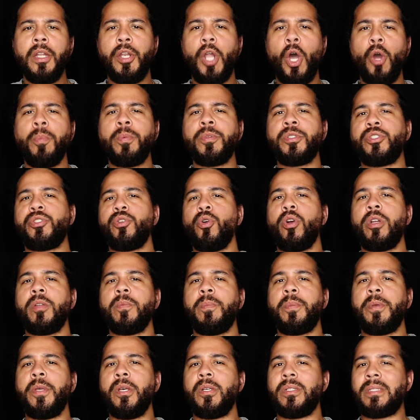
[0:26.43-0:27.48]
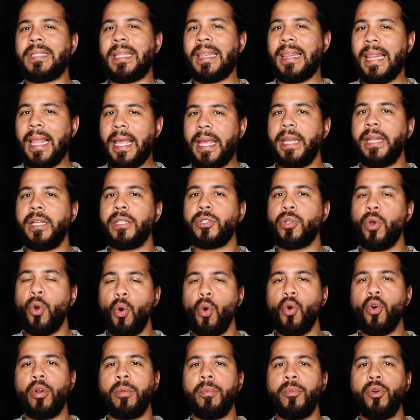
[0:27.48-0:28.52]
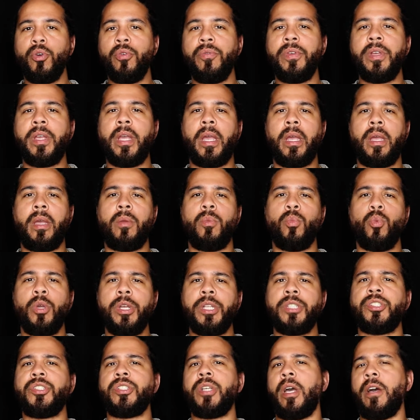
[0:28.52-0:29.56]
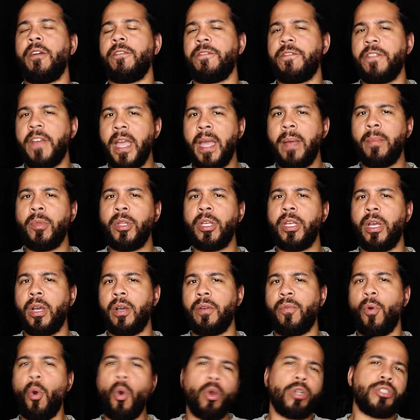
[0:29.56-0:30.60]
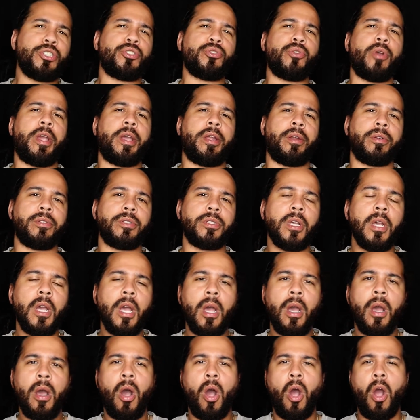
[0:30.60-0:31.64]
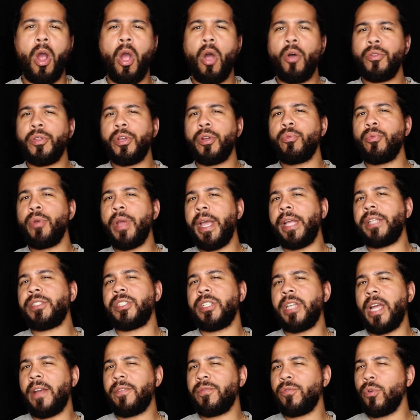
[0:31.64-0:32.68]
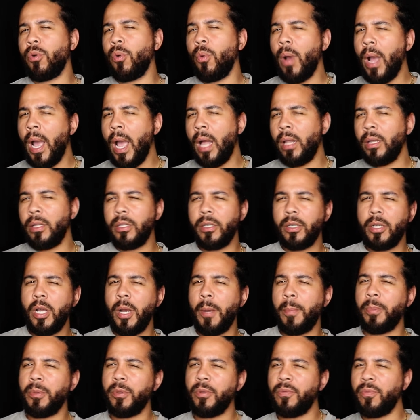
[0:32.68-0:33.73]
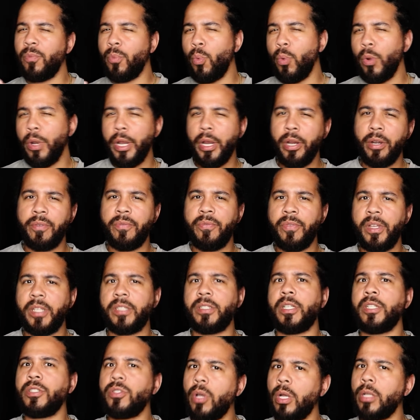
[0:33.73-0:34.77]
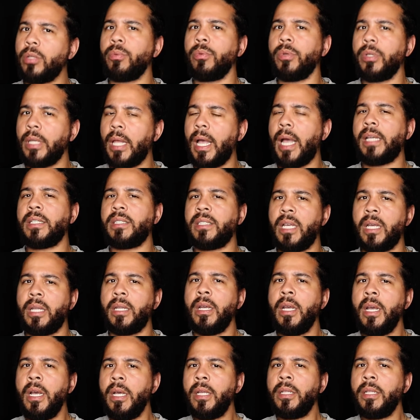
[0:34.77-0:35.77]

Nope is Jordan Peele's latest horror movie in which a family of horse trainers are on their ranch and after a while and a couple of weird events they start to realize that